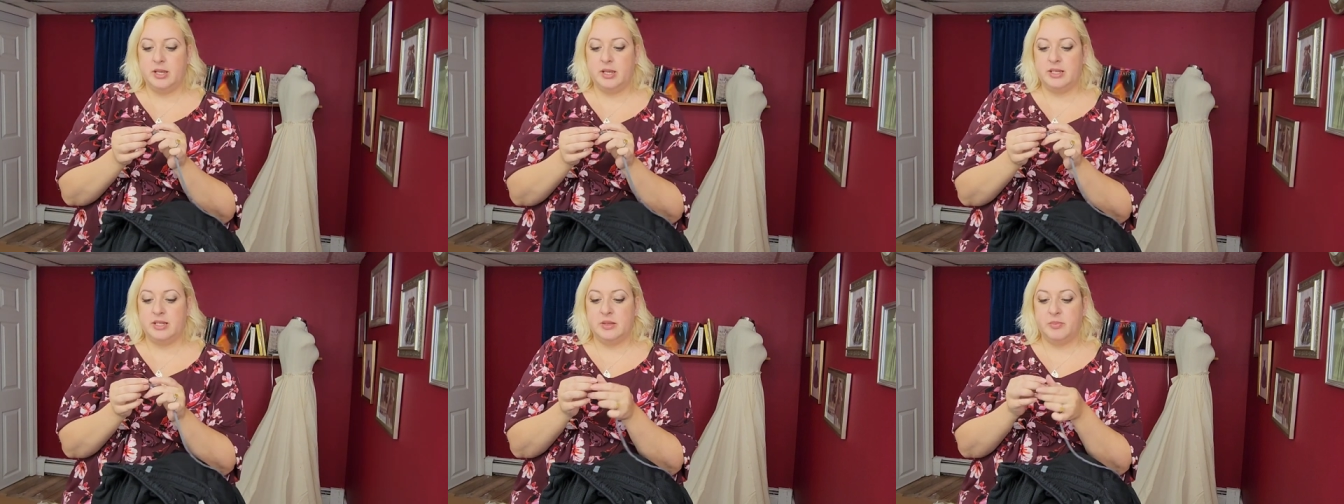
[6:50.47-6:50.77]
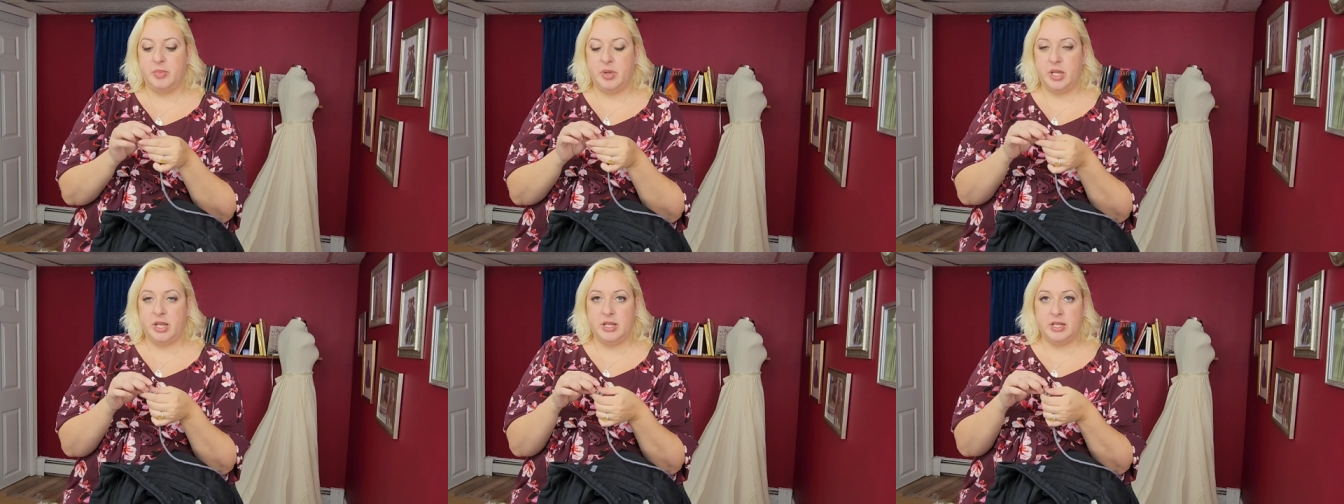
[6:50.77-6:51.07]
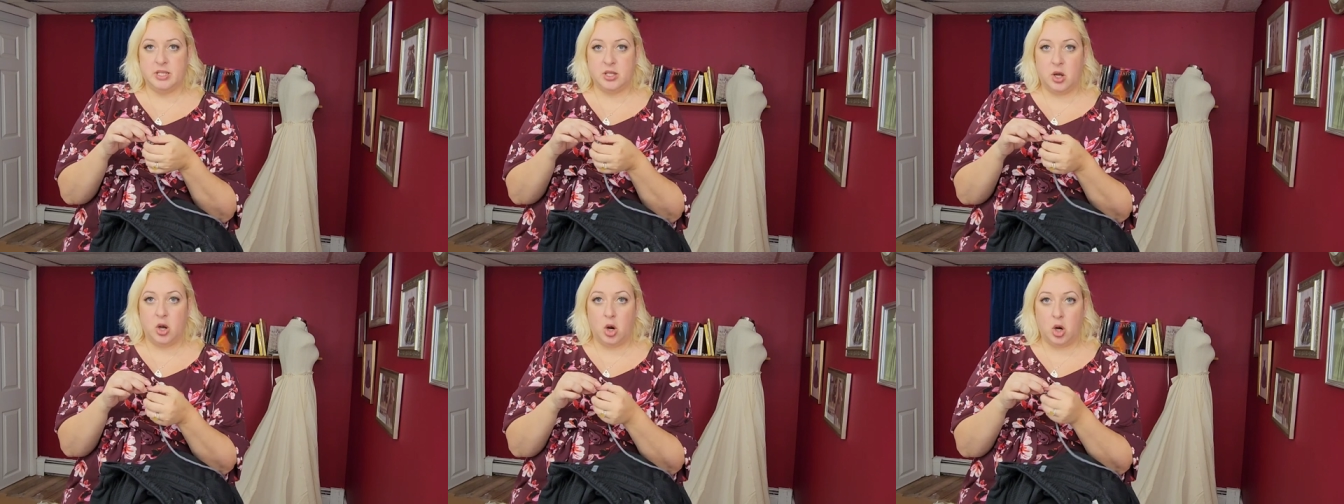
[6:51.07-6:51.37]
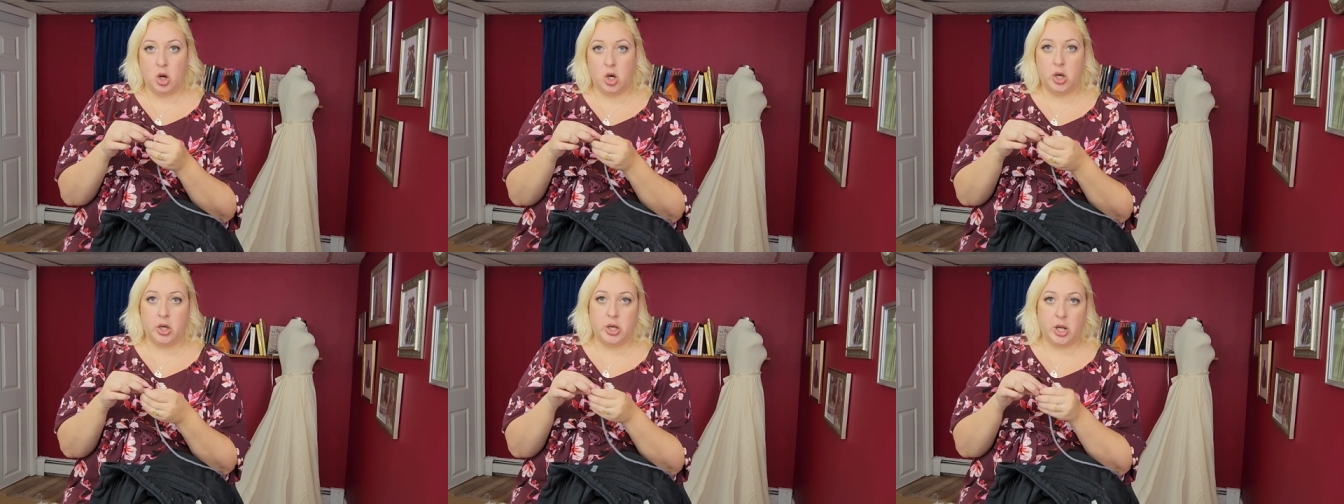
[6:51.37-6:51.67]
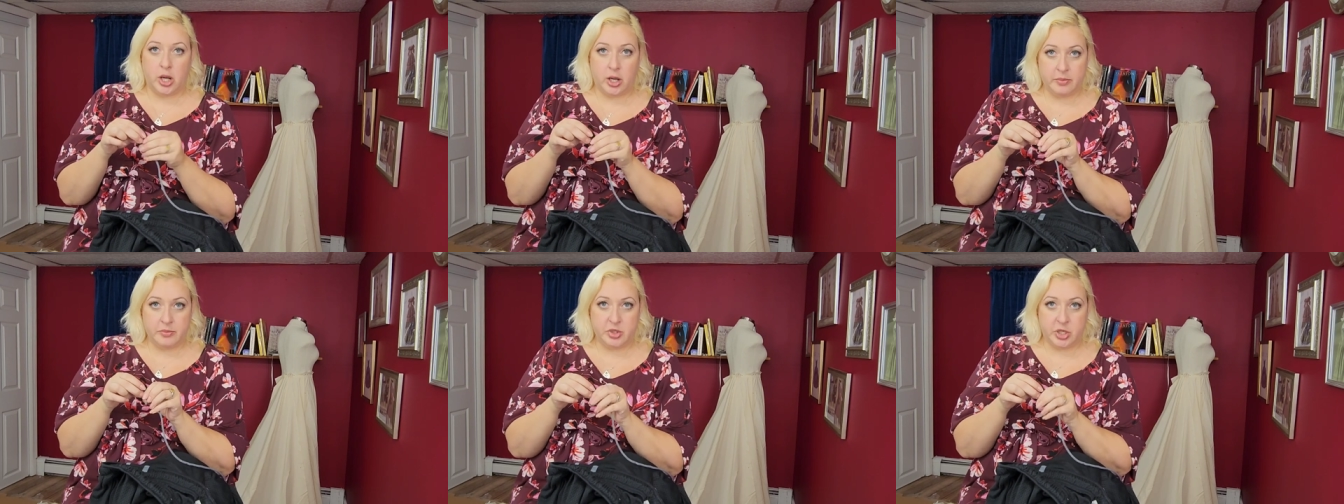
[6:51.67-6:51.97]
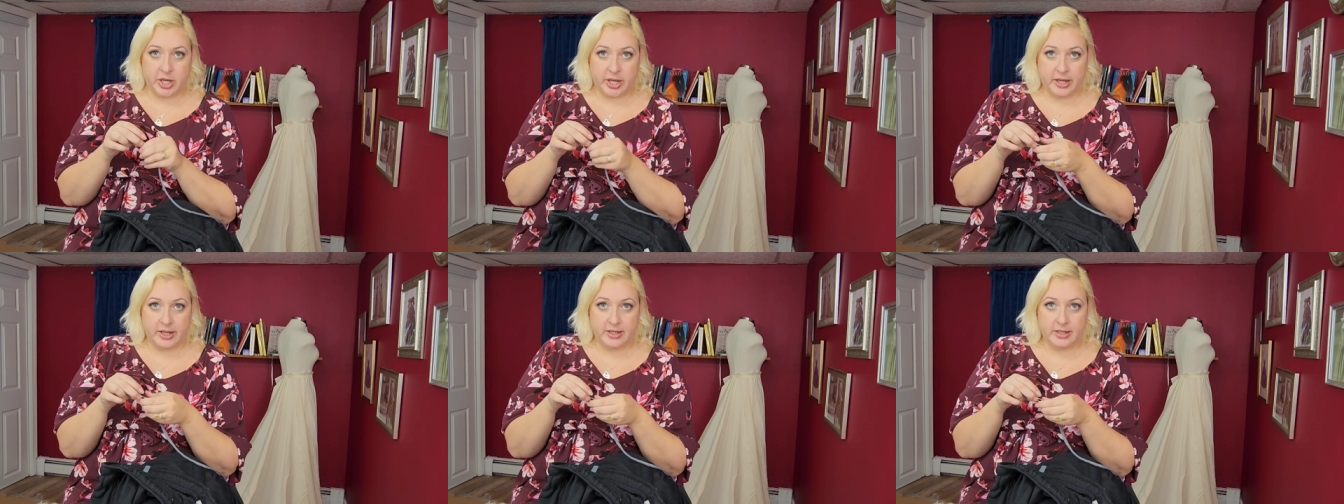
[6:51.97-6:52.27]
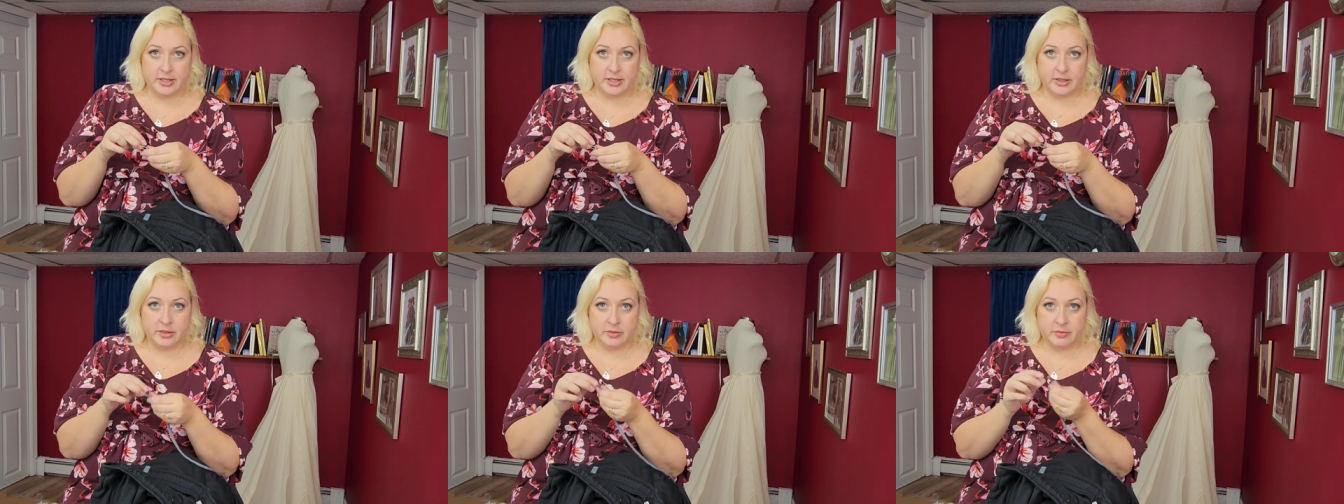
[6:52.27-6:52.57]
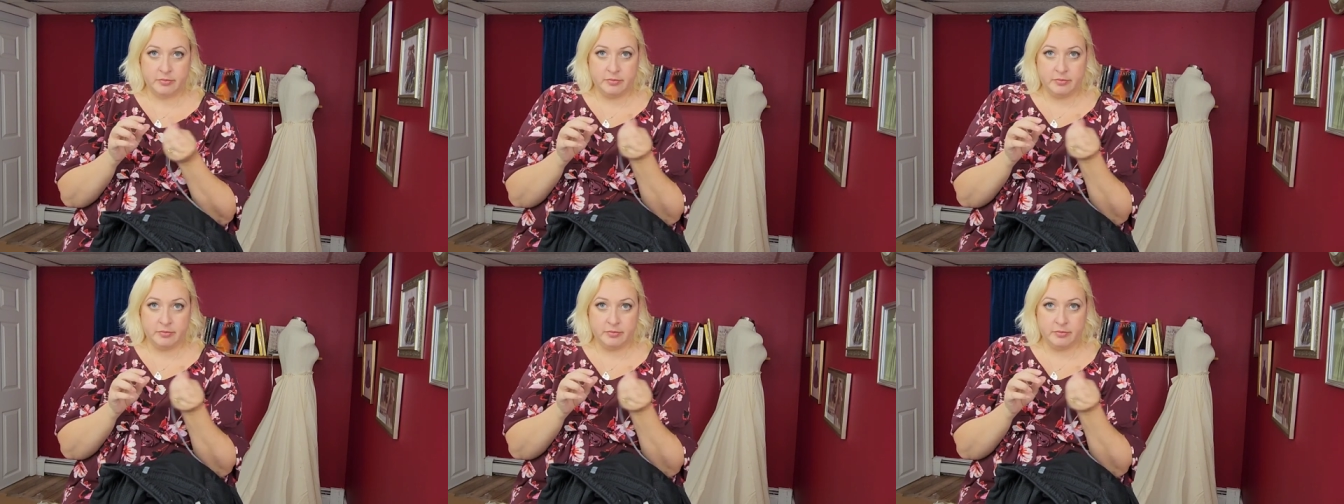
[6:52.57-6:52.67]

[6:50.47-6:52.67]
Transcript: because the pin is a hard object,